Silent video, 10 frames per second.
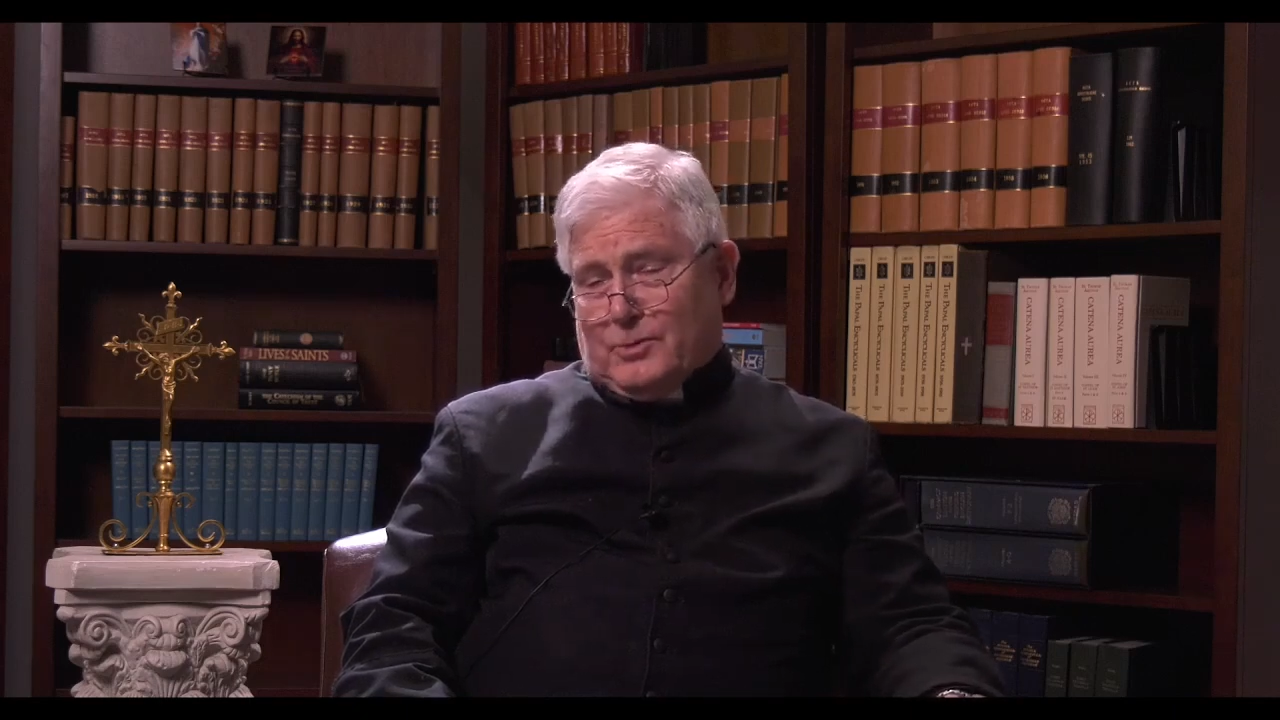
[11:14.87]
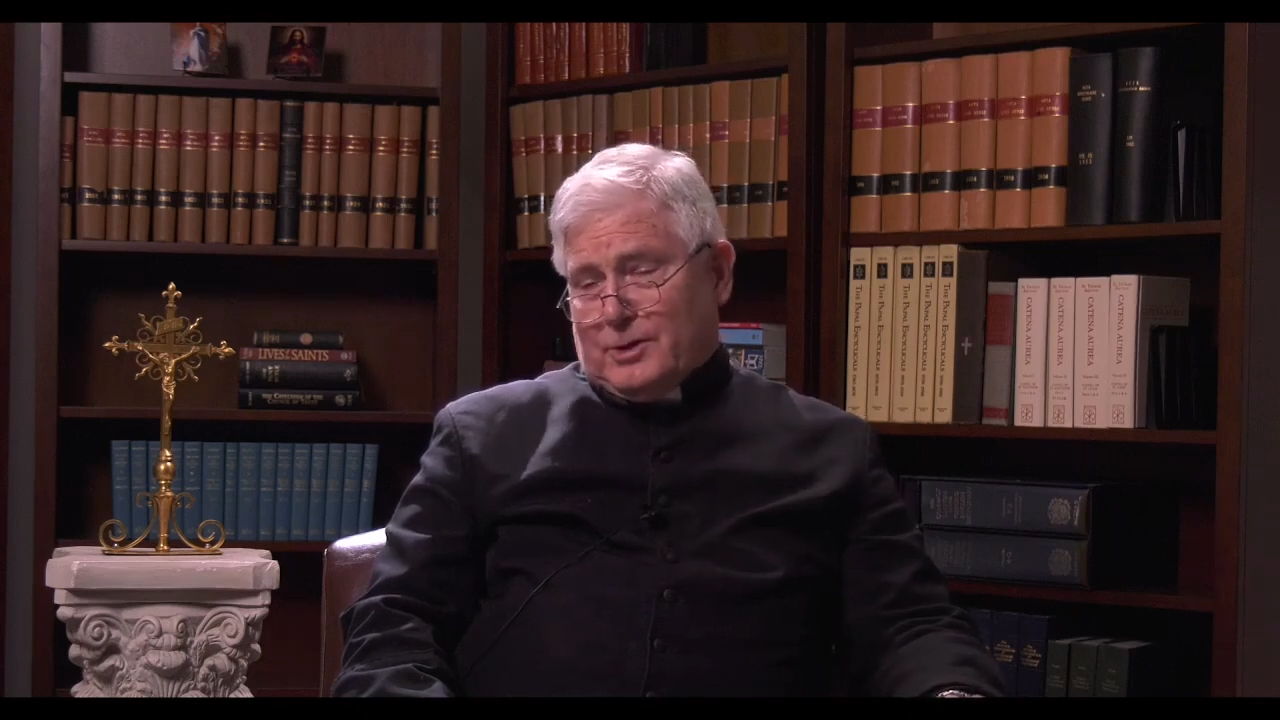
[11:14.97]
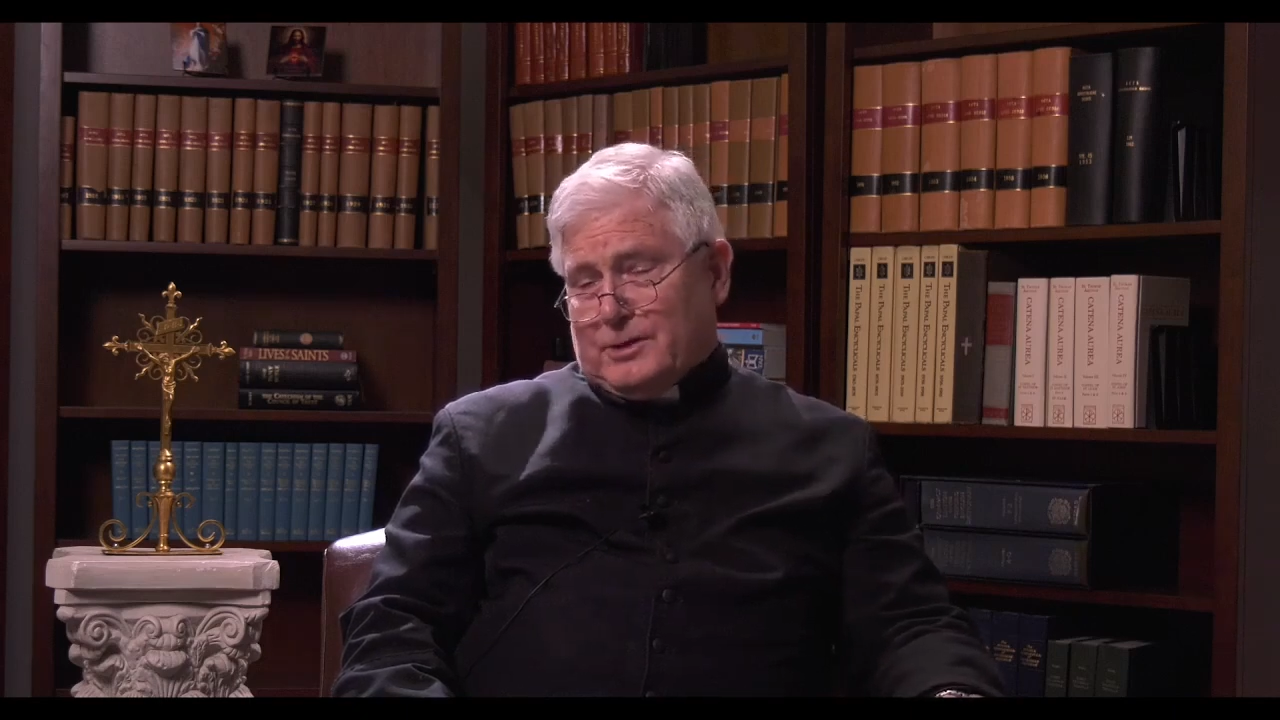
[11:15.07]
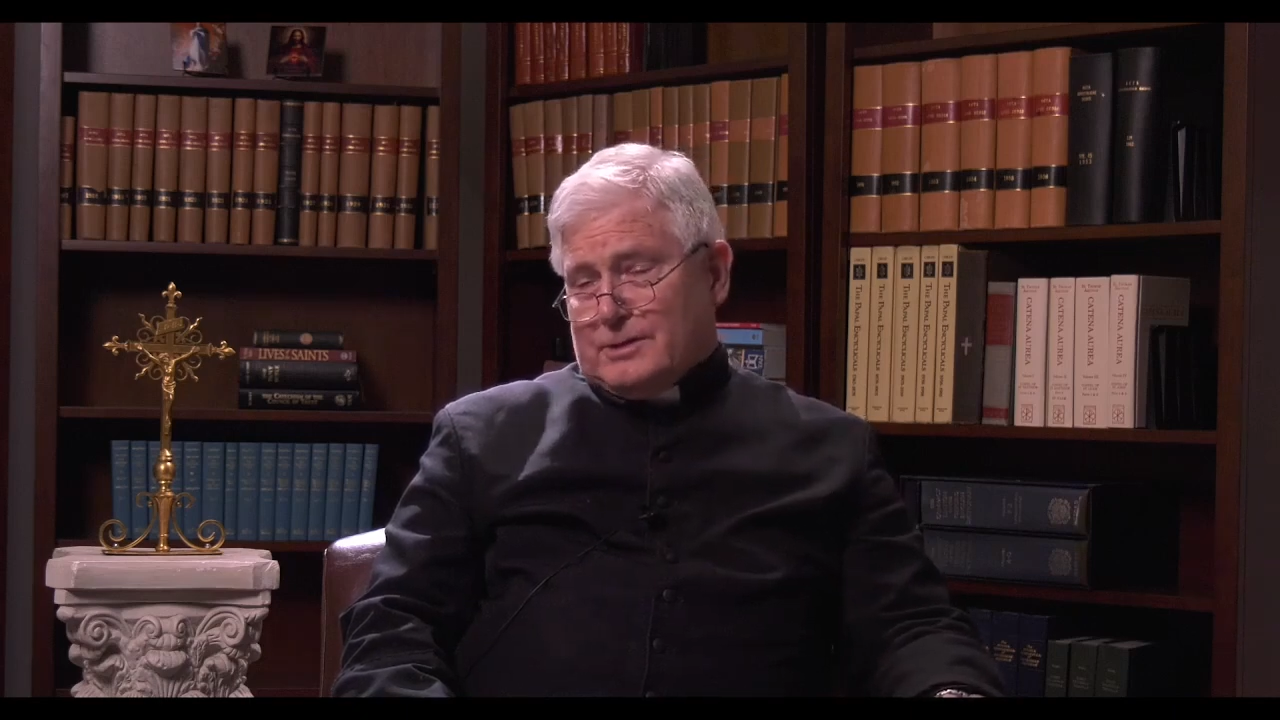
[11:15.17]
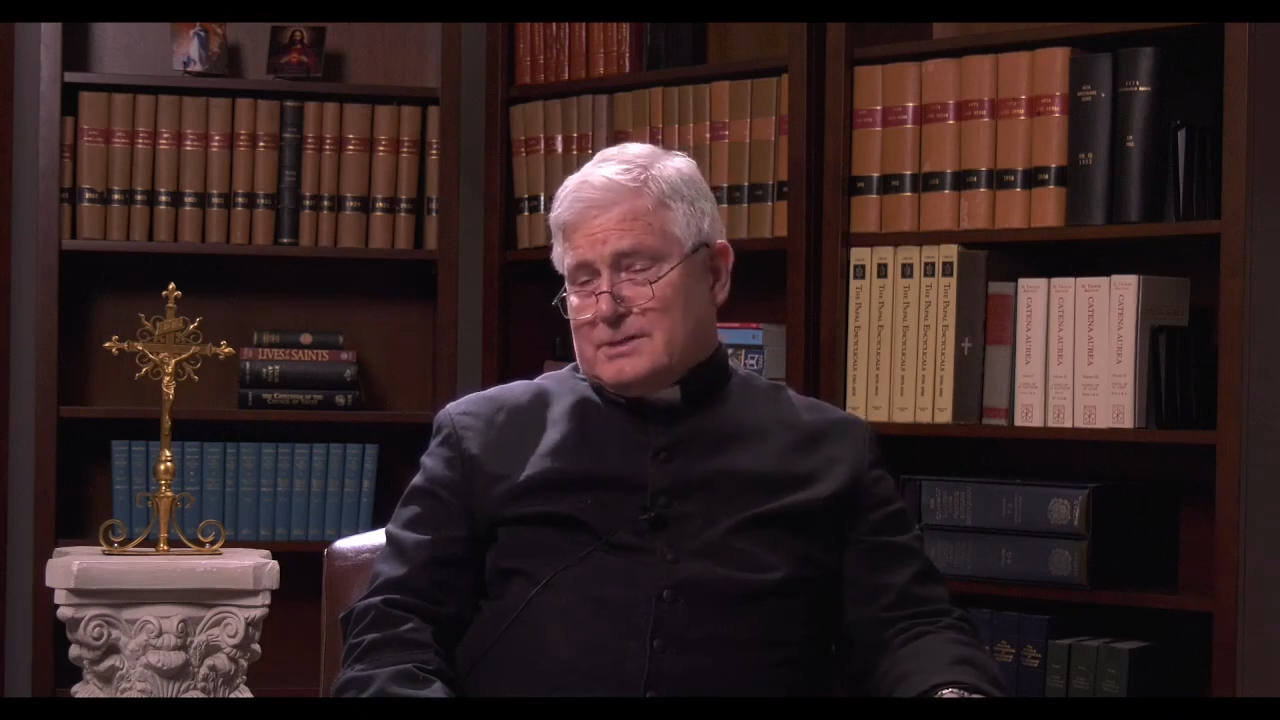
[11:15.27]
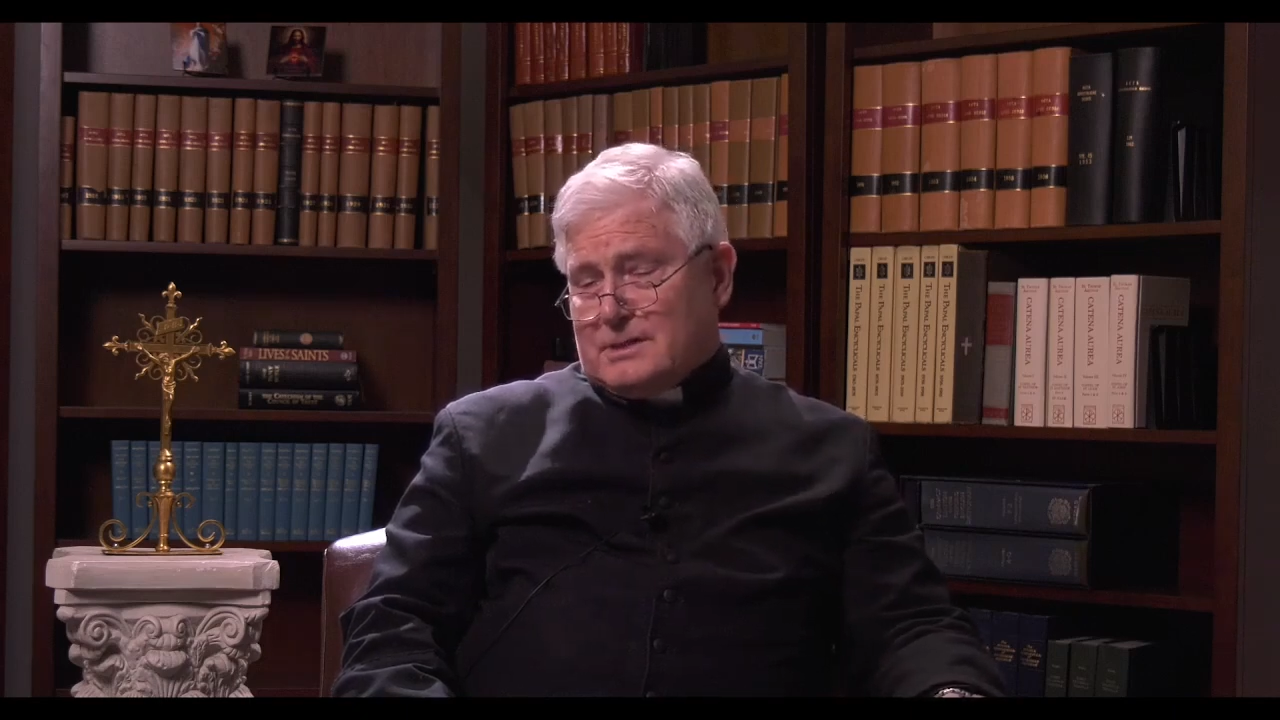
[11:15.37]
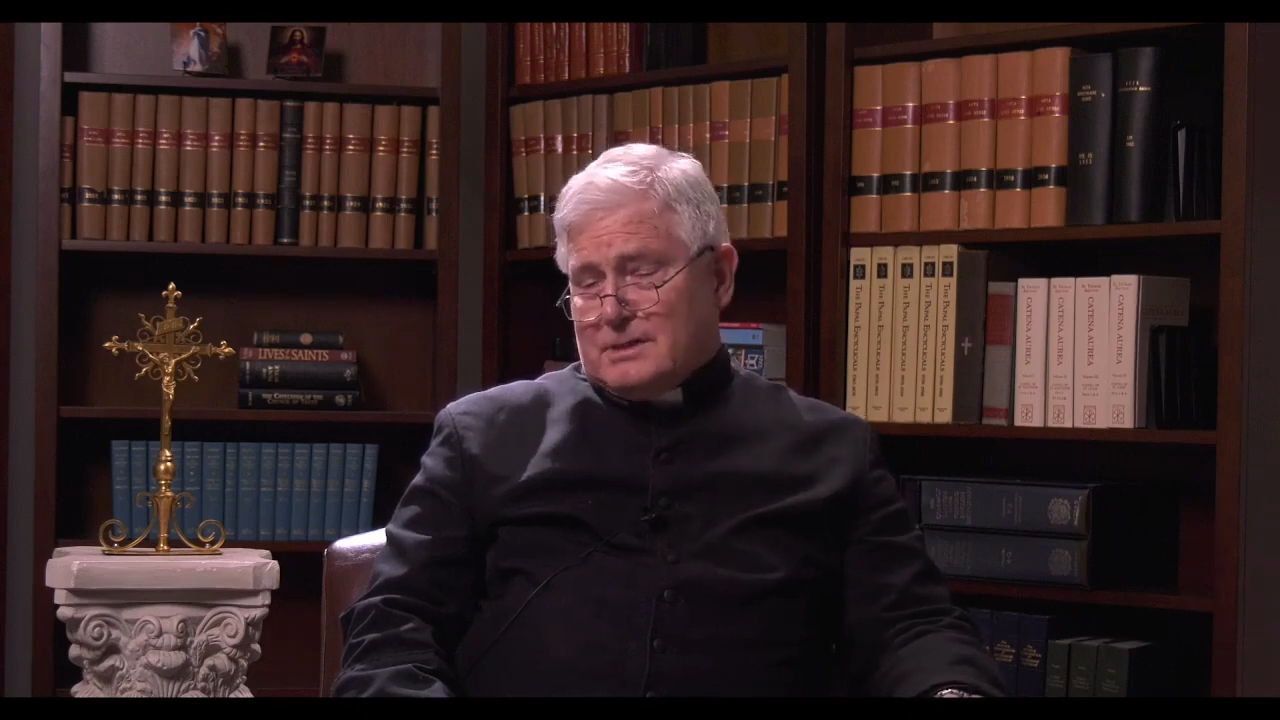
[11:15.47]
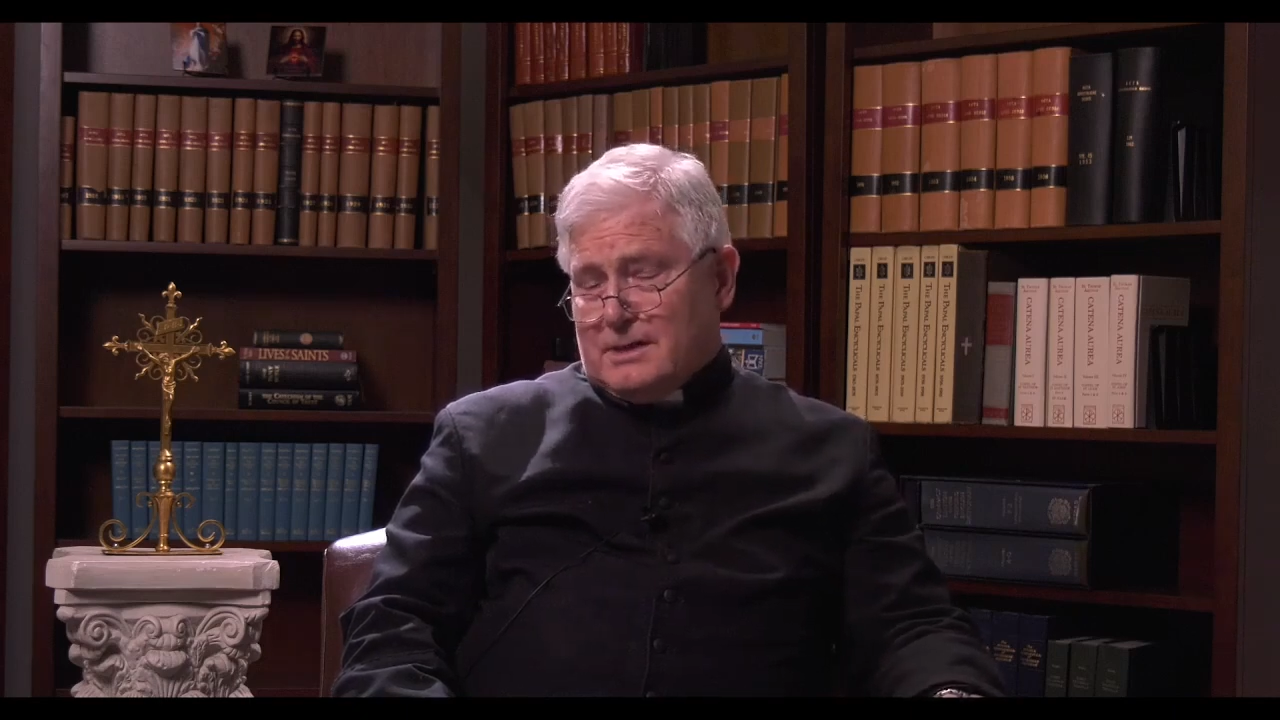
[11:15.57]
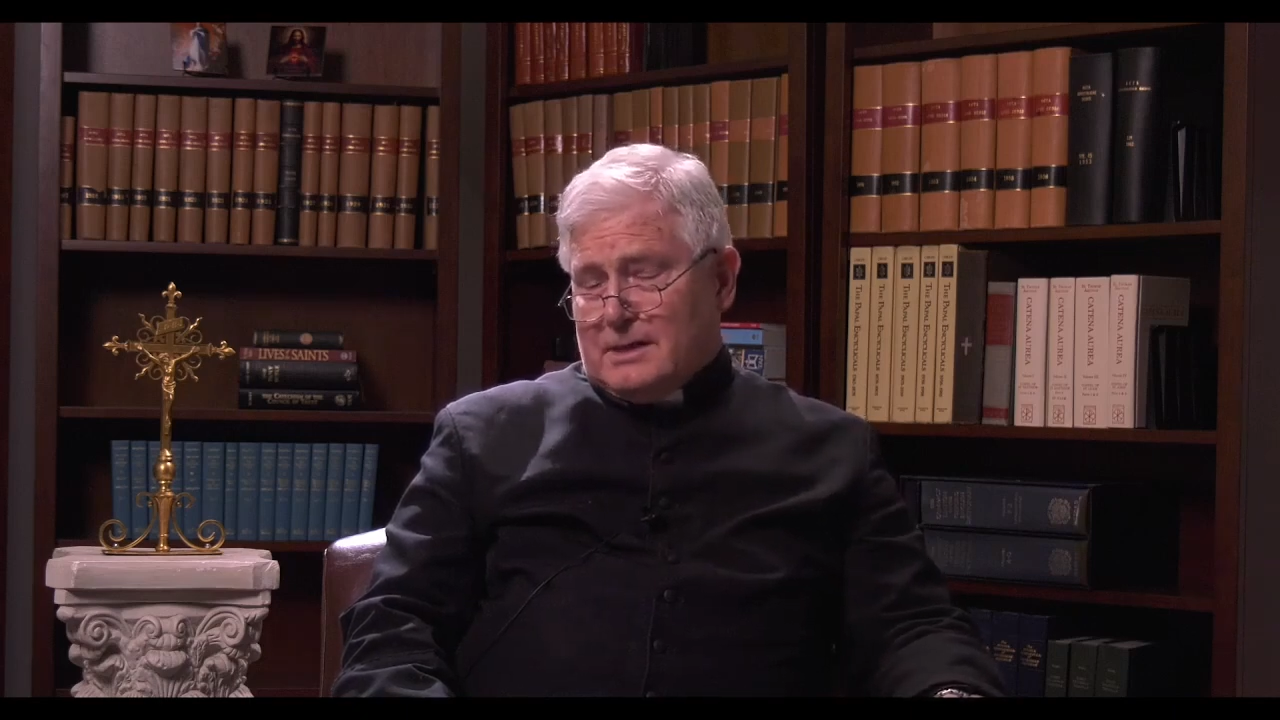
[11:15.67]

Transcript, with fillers: workers,